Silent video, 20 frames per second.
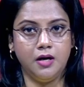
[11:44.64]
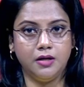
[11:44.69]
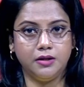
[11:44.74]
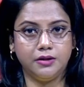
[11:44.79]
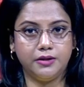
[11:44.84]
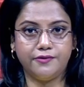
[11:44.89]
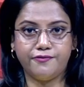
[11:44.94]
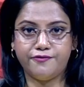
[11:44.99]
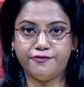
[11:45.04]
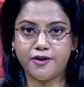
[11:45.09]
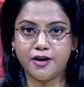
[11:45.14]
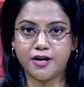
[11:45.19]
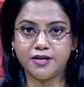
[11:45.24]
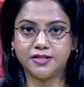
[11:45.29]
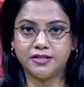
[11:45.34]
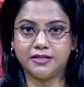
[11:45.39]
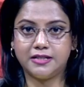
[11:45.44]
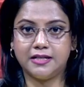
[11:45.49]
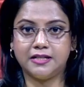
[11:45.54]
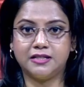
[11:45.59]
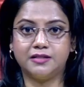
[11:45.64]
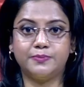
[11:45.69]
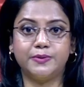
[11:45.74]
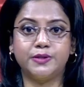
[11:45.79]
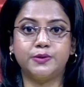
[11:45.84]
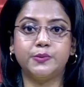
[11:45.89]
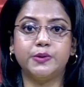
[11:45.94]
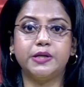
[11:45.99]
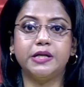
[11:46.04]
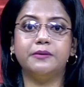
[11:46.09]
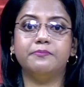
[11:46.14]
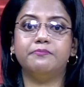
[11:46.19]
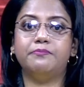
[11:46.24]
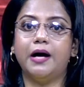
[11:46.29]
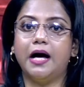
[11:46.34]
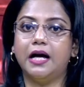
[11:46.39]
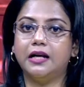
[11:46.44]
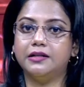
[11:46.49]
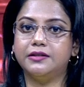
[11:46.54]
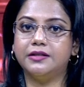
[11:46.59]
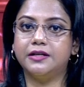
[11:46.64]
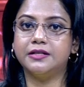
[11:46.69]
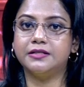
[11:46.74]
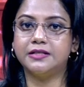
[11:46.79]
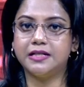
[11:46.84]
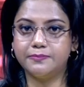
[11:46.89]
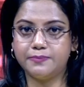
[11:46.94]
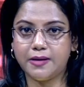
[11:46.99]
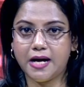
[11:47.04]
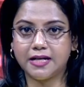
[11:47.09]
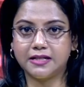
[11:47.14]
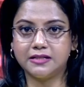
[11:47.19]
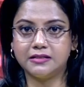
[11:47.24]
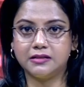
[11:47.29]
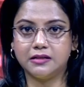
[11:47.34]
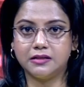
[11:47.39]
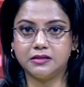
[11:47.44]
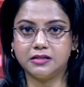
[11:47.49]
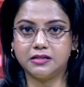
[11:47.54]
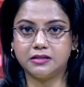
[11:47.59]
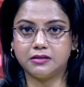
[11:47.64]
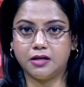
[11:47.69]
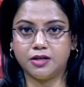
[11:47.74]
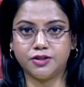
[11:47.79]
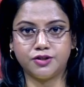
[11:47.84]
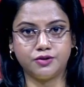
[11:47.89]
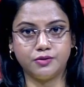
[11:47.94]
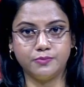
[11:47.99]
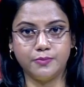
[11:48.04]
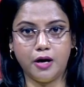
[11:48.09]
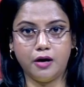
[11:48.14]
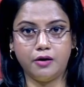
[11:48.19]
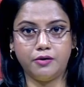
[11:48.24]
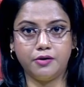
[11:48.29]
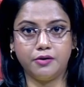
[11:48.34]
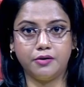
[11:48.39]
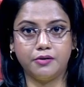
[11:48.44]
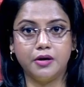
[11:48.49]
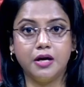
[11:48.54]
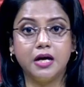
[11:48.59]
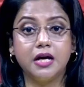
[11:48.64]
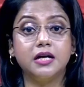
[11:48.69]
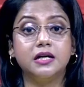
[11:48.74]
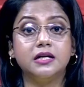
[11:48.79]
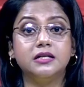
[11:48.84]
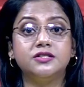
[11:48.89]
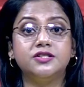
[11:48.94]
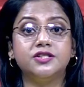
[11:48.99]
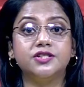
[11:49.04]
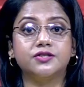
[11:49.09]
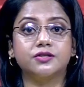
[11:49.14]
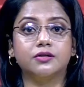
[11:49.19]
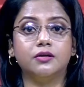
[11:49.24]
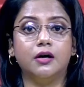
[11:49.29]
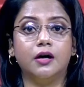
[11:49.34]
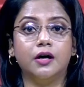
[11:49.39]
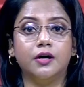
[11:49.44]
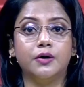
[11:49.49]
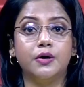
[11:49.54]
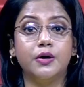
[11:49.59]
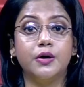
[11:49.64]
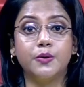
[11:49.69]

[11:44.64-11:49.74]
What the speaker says: The first test between Bangladesh and Pakistan starts tomorrow in Chittagong.